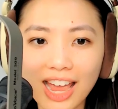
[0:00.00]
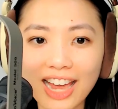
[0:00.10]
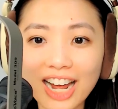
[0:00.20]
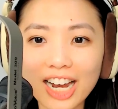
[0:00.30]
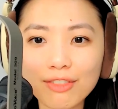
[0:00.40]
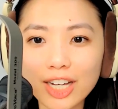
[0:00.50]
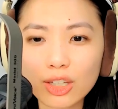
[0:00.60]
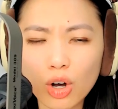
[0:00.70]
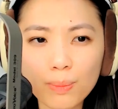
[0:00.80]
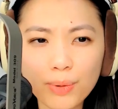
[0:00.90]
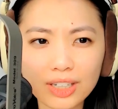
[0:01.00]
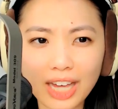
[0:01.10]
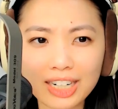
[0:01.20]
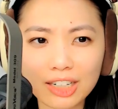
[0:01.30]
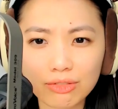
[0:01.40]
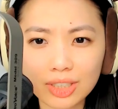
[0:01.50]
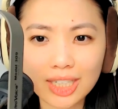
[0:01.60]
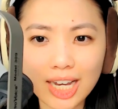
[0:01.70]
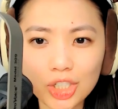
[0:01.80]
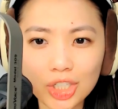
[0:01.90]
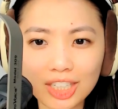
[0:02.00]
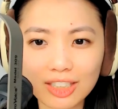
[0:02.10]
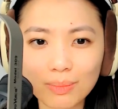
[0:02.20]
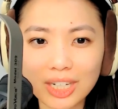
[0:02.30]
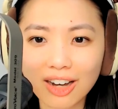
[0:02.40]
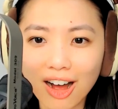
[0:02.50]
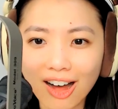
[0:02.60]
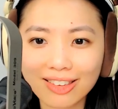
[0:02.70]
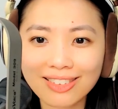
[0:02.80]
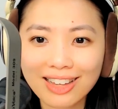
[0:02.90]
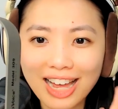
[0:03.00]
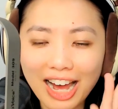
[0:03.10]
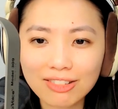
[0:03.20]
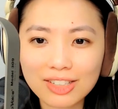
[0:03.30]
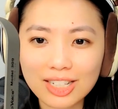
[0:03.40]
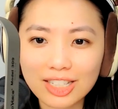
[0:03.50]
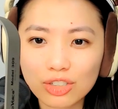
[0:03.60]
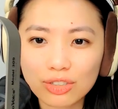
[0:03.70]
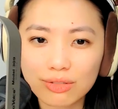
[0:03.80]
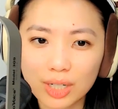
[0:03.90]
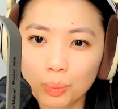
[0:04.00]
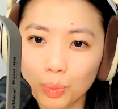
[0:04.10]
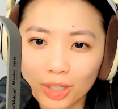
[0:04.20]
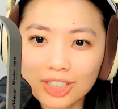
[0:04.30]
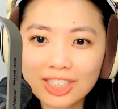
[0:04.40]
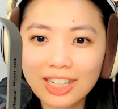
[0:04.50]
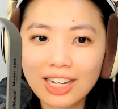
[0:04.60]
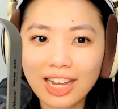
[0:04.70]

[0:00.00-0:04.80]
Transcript: And I read the whole book and it really educated me on how this industry worked